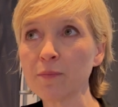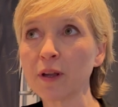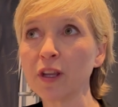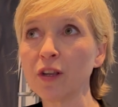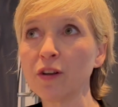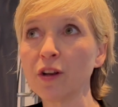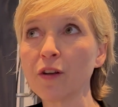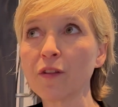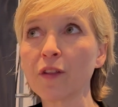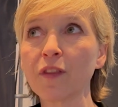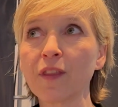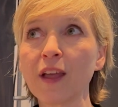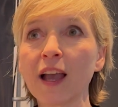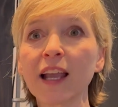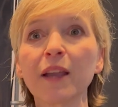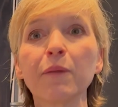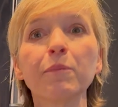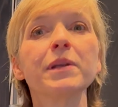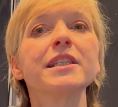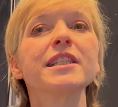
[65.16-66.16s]
but you know that
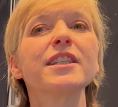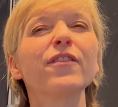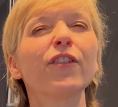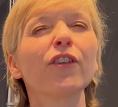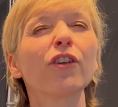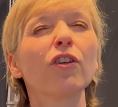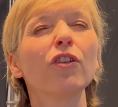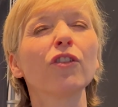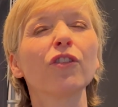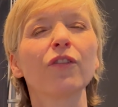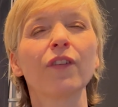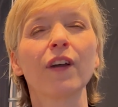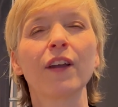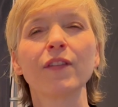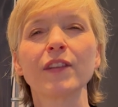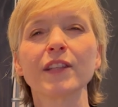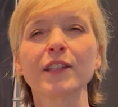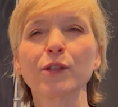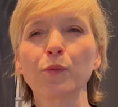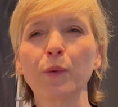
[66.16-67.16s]
that can be difficult to
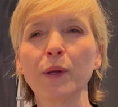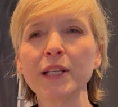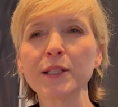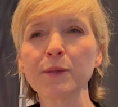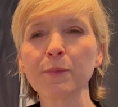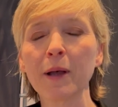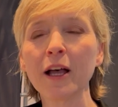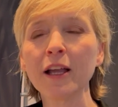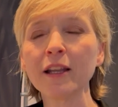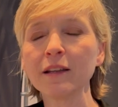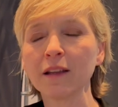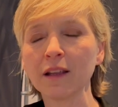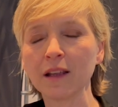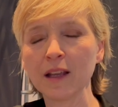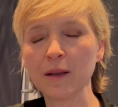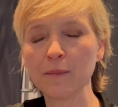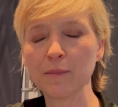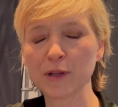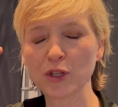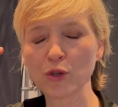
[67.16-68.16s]
find the sweet spot
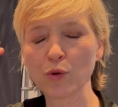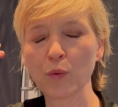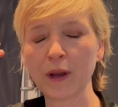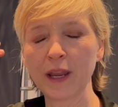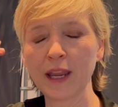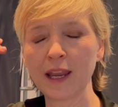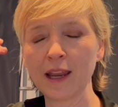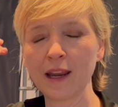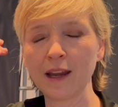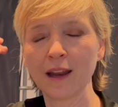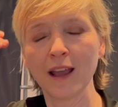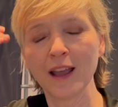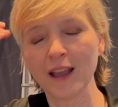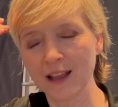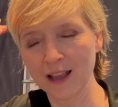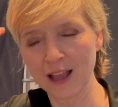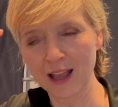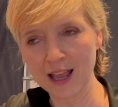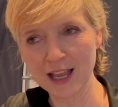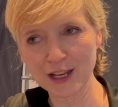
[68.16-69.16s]
between
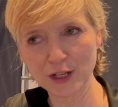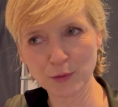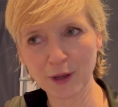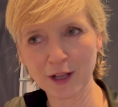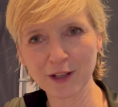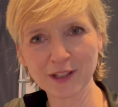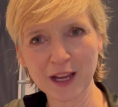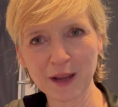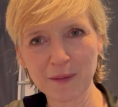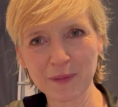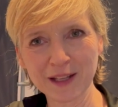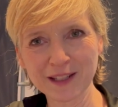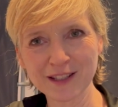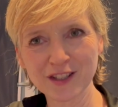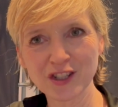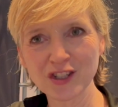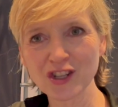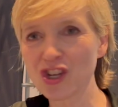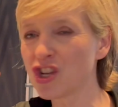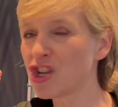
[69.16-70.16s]
a dwell time
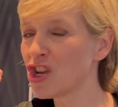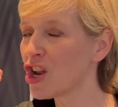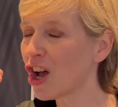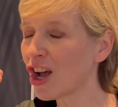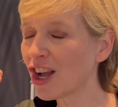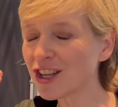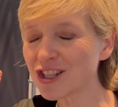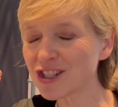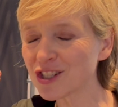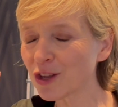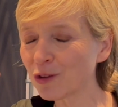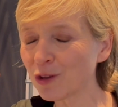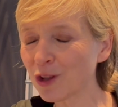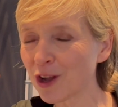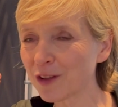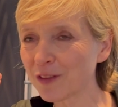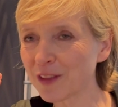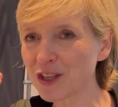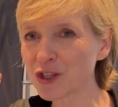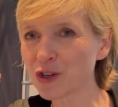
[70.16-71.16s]
that's not so
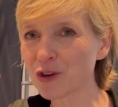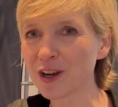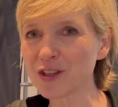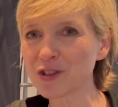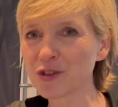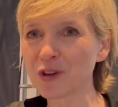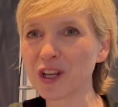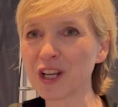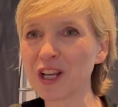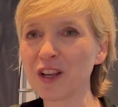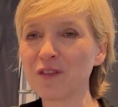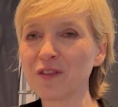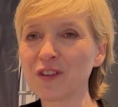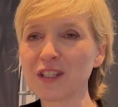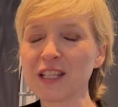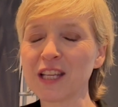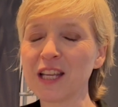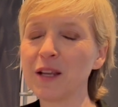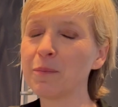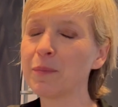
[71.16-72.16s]
long that your eyes are getting
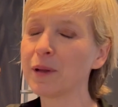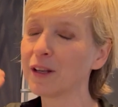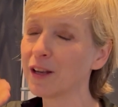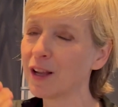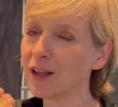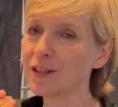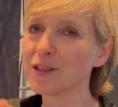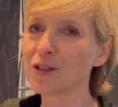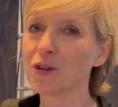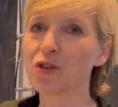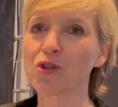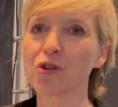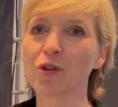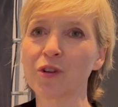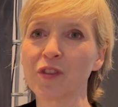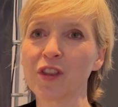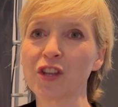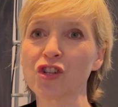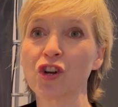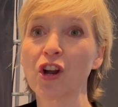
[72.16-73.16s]
fatigued, but not so
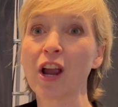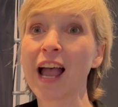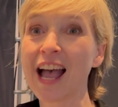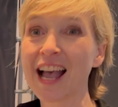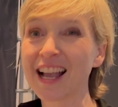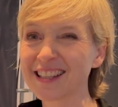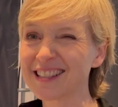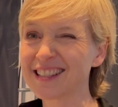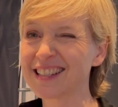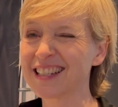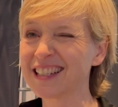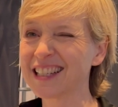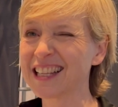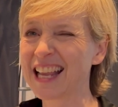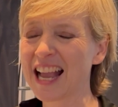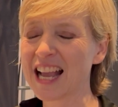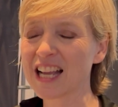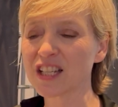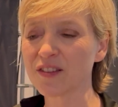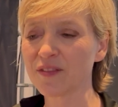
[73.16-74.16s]
short that you're accidentally
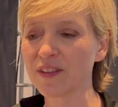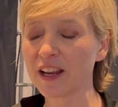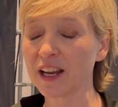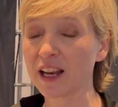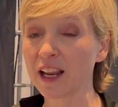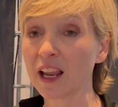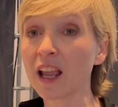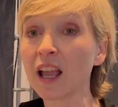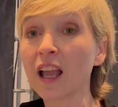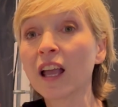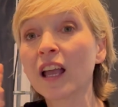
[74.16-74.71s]
activating.